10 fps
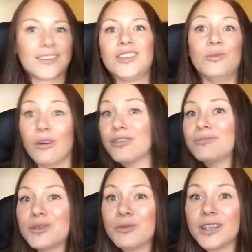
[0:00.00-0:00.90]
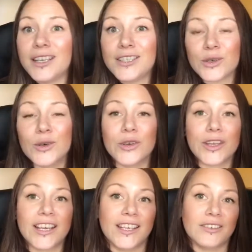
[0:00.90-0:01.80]
You want them to breed, or
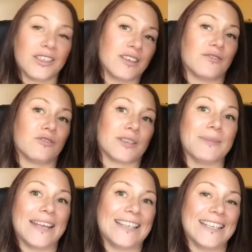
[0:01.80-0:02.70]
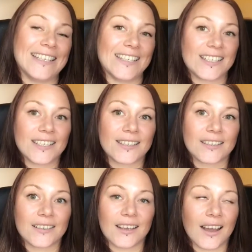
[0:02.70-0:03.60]
they've already mated
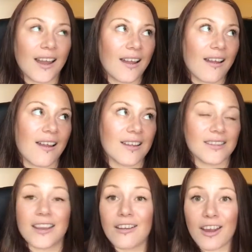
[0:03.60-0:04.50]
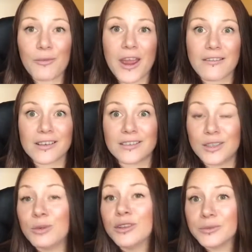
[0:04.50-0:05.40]
and they're live bearers, so
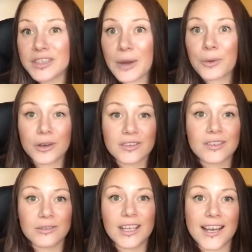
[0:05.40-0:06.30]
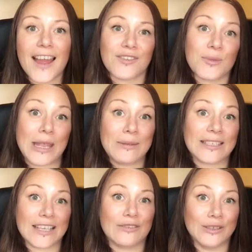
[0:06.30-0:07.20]
you put them separate so they can have the babies
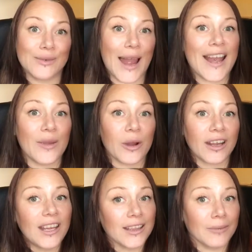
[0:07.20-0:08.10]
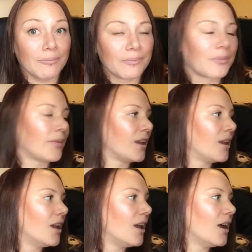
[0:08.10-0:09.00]
safely without anyone eating them.
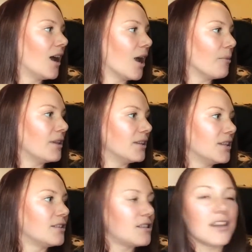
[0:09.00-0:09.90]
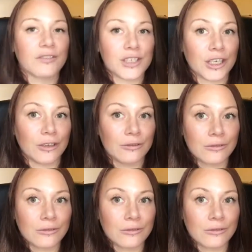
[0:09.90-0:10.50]
And then there's the other two.